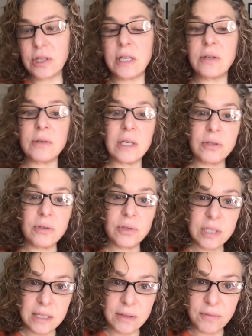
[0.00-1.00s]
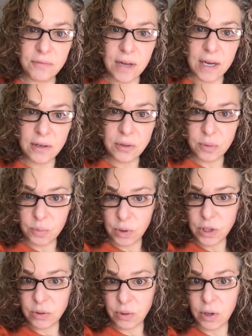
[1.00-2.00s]
They don't understand the value in
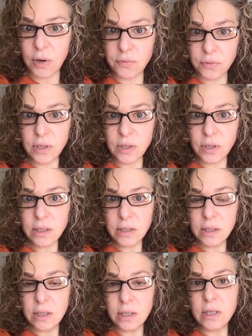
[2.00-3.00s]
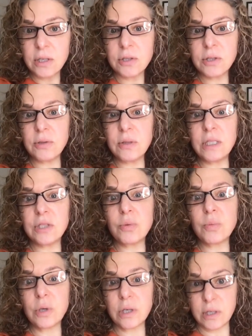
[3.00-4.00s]
what you're offering. So you need to
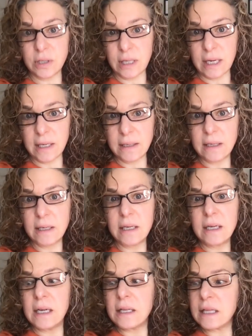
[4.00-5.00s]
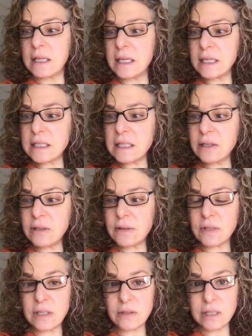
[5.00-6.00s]
work on that. The next thing you have
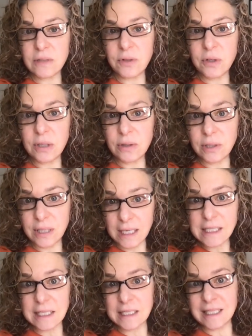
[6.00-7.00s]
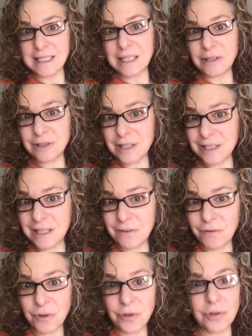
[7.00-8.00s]
to hear is if you hear all yeses. Let's say you're selling it
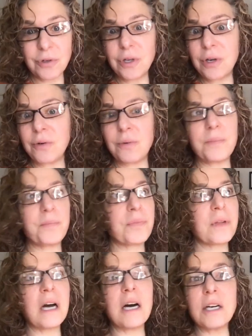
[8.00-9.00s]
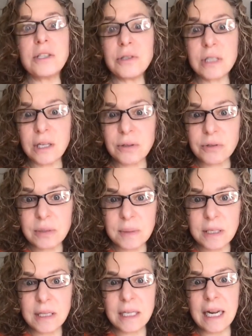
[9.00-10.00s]
for, you know, a $100 a
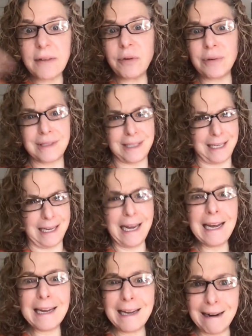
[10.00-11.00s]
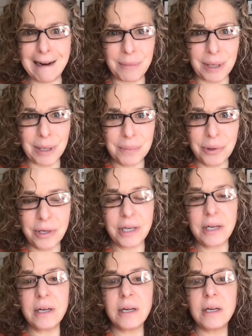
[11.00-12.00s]
month and everyone's like, heck yeah, I'm on board.